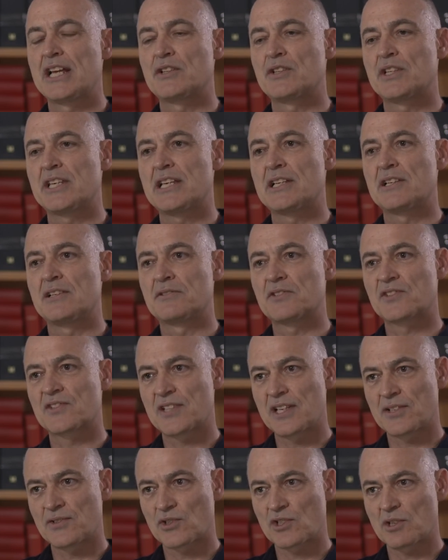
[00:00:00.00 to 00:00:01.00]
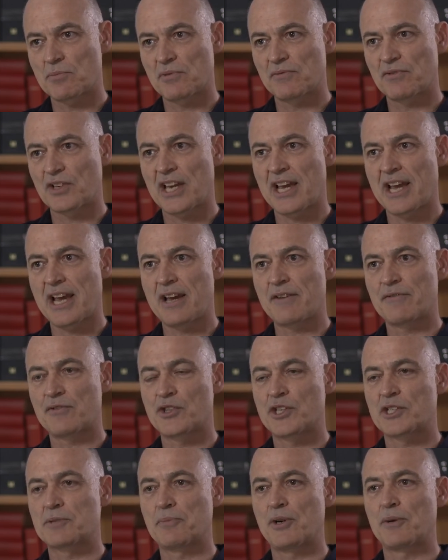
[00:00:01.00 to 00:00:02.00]
the system of care for
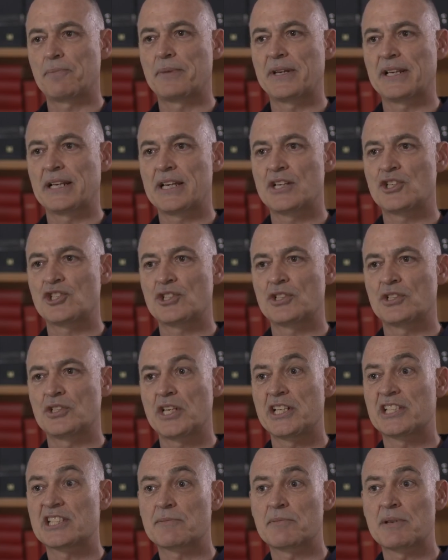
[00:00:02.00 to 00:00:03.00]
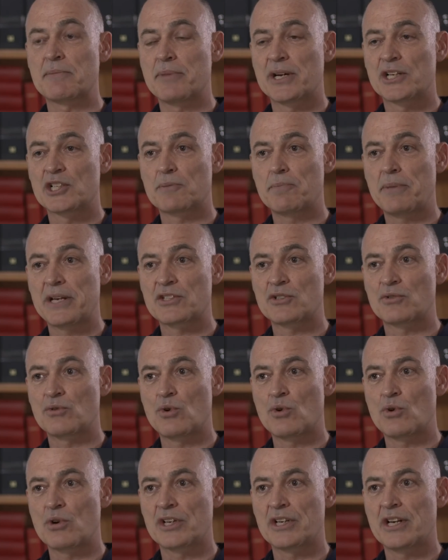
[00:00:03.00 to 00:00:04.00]
this population needs to be much better
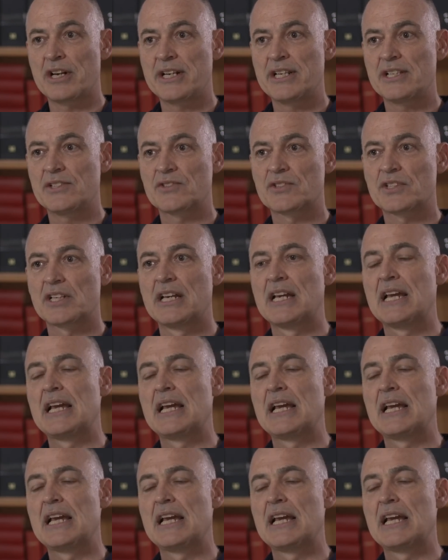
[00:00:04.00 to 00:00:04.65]
organized,